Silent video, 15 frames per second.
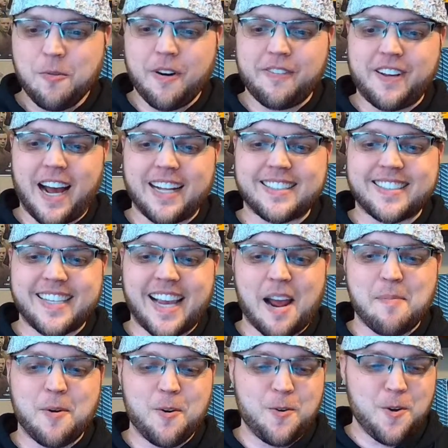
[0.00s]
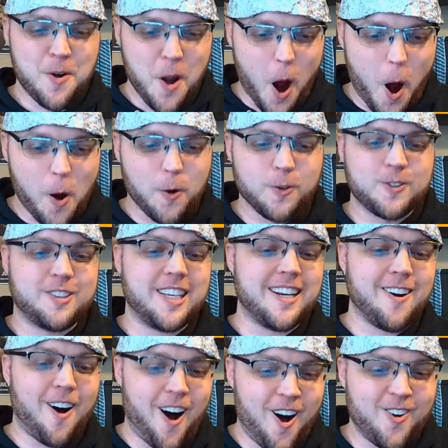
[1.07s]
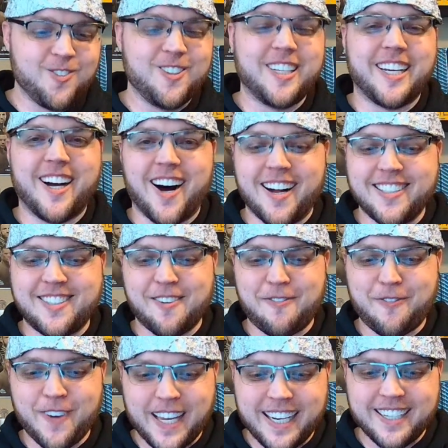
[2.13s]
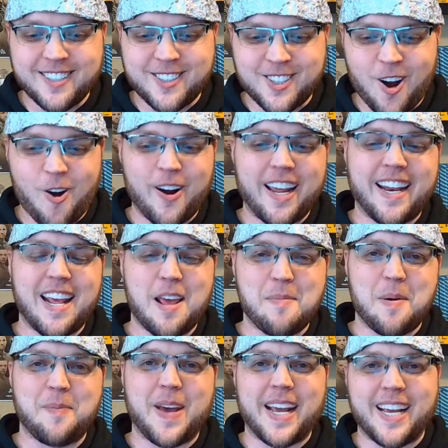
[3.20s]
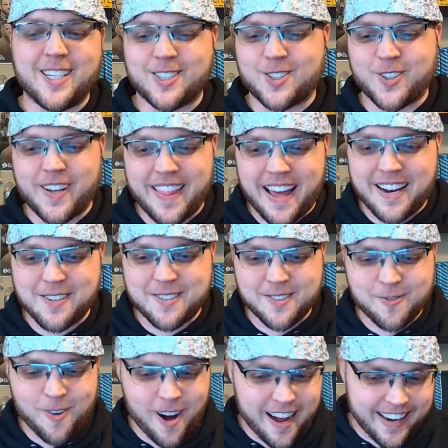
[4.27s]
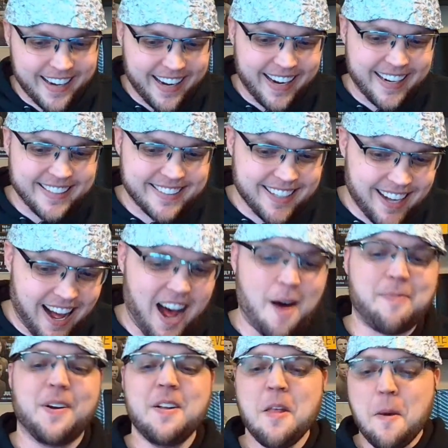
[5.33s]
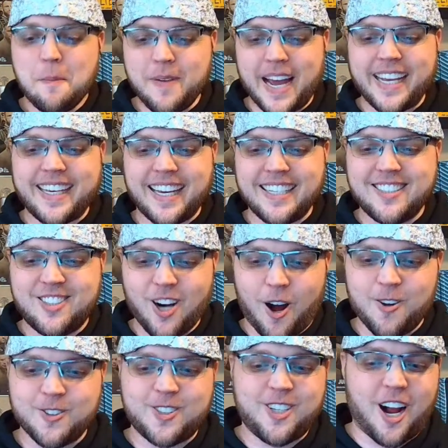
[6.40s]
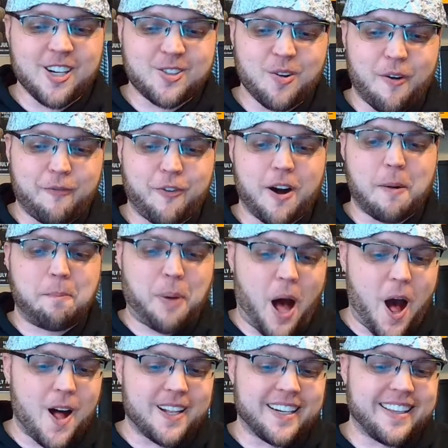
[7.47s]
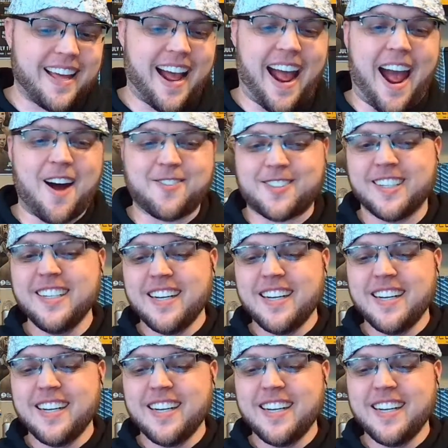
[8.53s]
We've got Sam, who knows the only undefeated show in MMA history. That is what is up. Mikey Jones, Joshua Frick, Paul in the house.